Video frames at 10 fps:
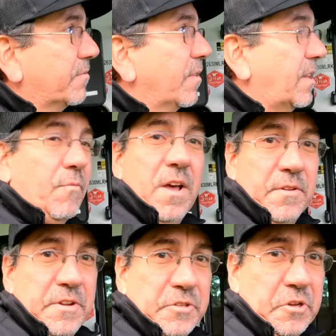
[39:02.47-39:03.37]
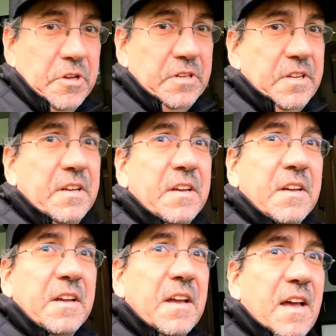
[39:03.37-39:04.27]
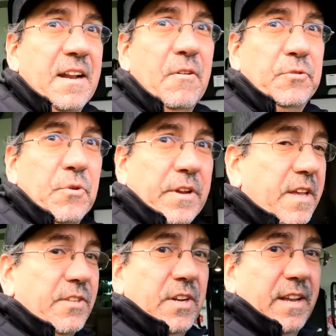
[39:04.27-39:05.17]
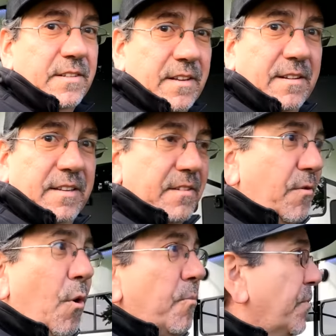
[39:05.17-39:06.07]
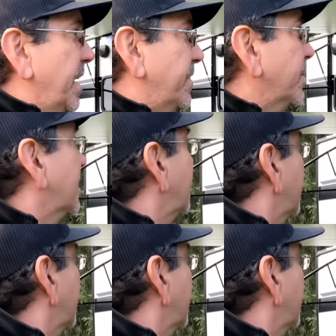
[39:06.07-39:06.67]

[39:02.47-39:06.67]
when the weather is good, an outdoor kitchen is a no-brainer,